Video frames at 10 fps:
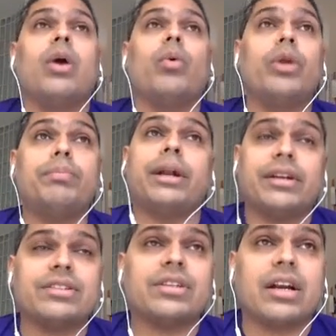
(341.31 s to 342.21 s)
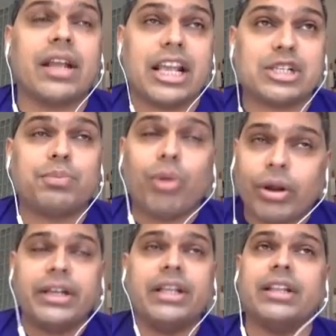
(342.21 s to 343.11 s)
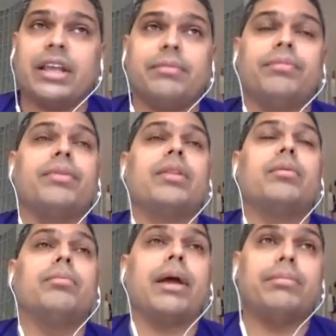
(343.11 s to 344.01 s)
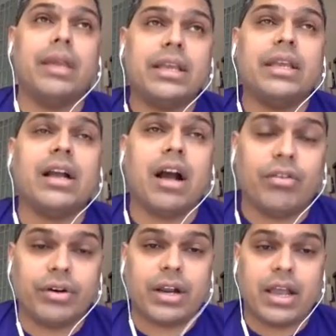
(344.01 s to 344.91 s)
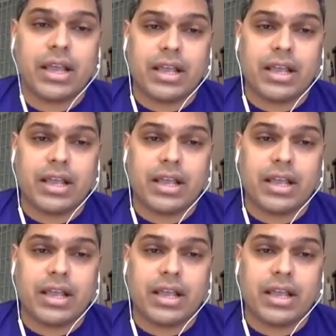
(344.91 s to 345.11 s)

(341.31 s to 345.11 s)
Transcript: we better start exploiting them by making our